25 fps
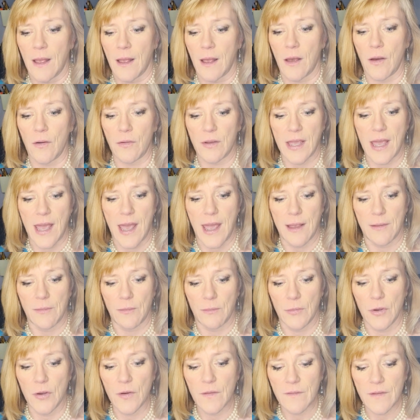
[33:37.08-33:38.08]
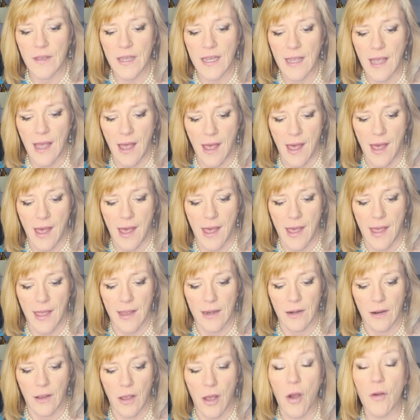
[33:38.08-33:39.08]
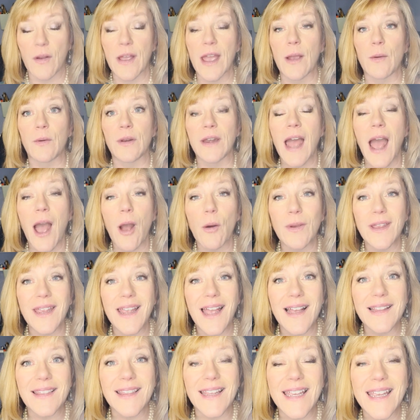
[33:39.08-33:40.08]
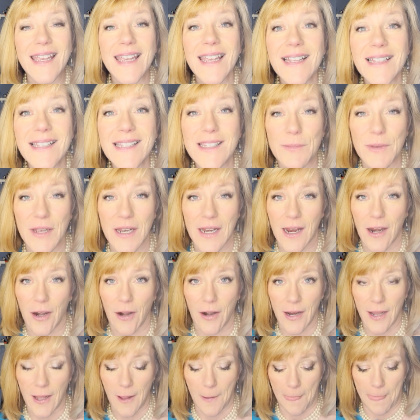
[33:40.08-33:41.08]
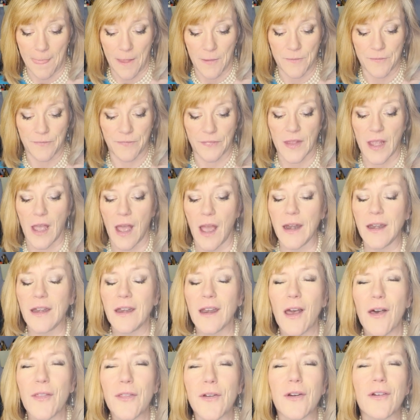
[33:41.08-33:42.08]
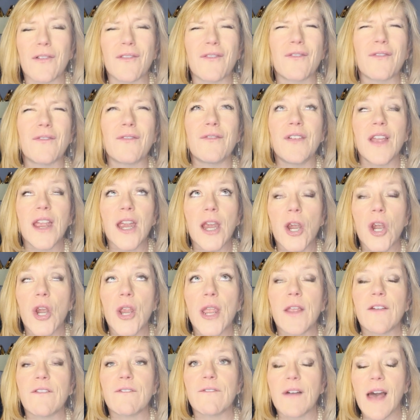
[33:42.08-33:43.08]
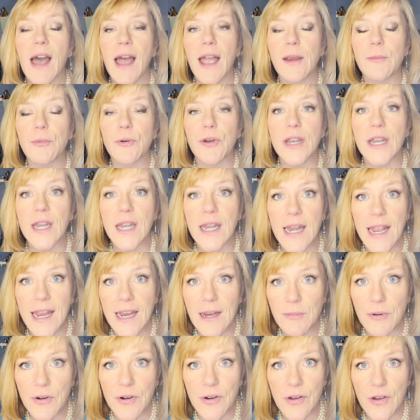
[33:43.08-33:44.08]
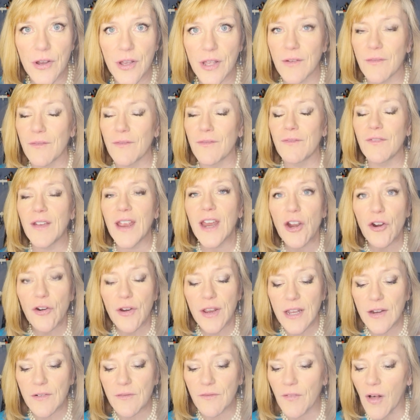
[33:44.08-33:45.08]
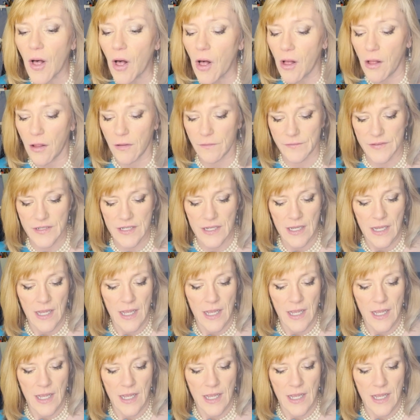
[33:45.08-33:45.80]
Okay, moving on. Okay, now we got the Kinsman area. Another very vibrant neighborhood, very involved.